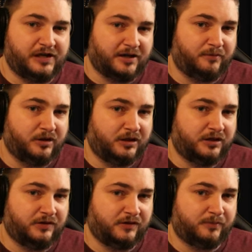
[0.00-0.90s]
amulet
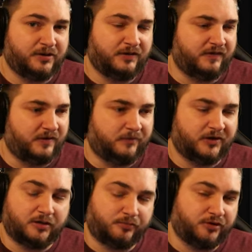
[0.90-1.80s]
in this build seems
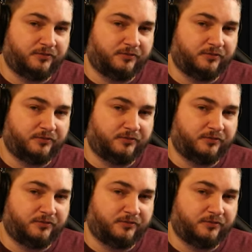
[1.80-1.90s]
like a pretty